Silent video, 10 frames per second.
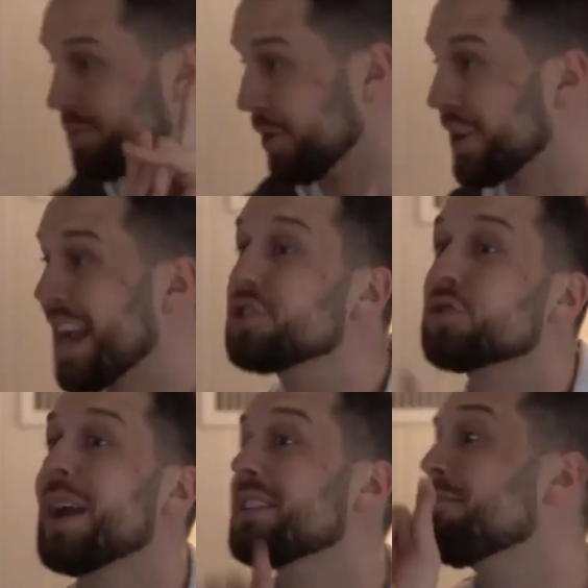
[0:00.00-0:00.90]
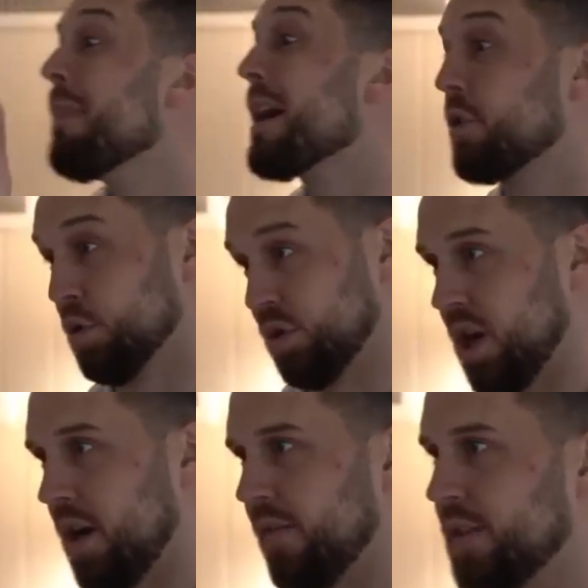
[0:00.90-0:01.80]
Bill Gates creates
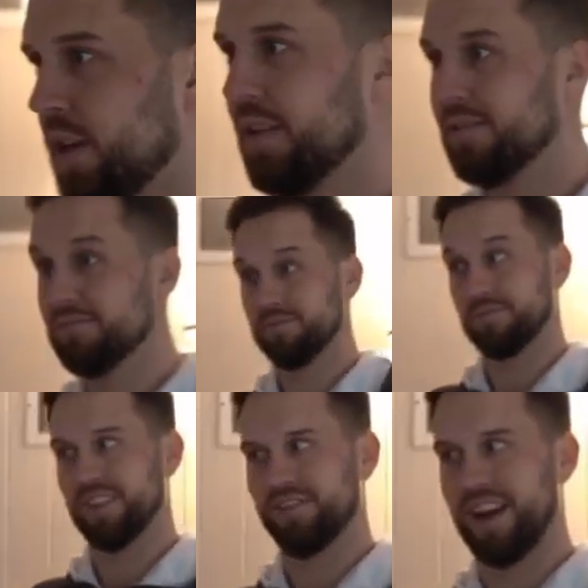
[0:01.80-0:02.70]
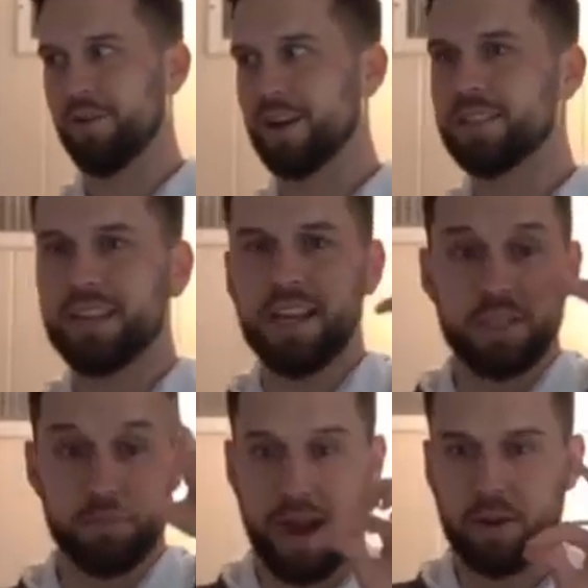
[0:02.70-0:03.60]
Microsoft. The virus
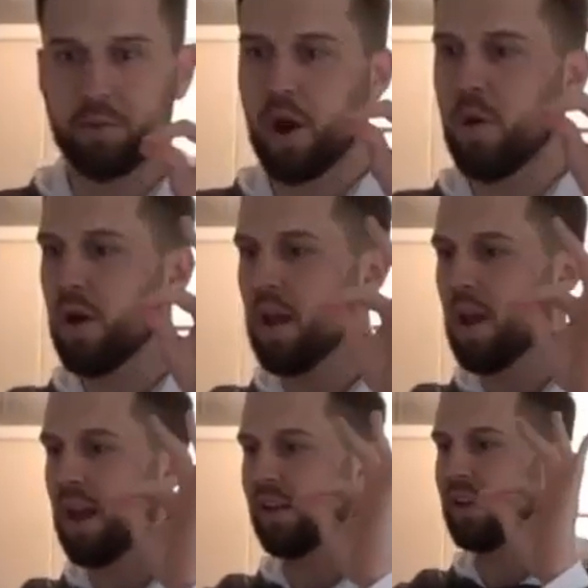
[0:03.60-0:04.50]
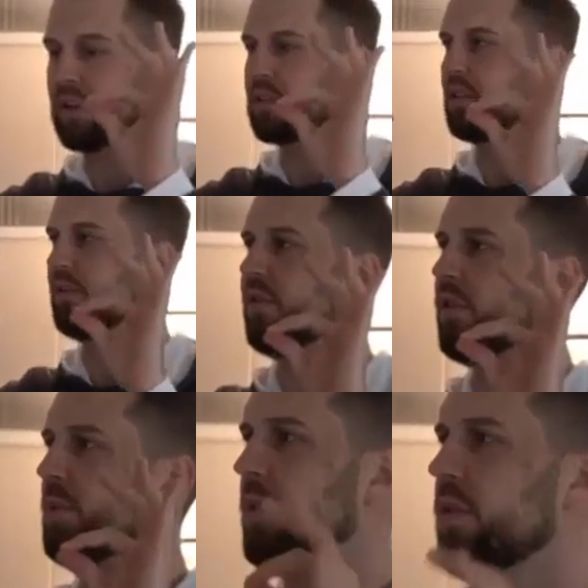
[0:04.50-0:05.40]
is micro and affects the
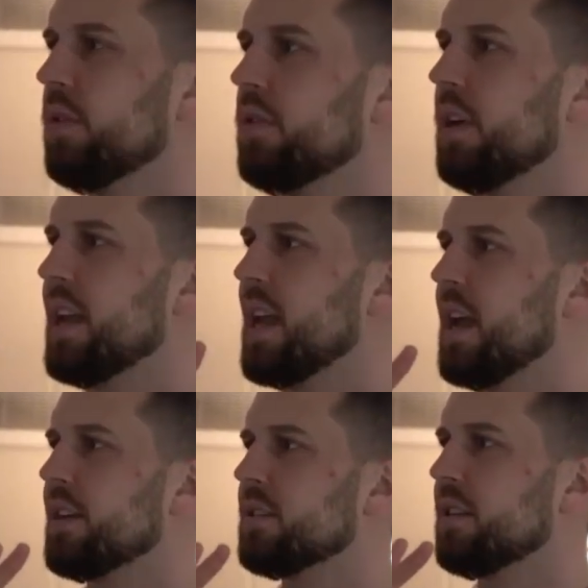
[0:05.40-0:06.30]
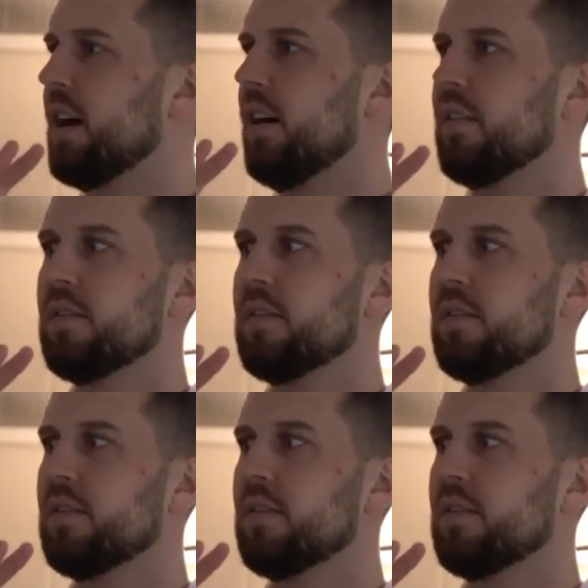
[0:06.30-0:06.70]
vulnerable, aka soft.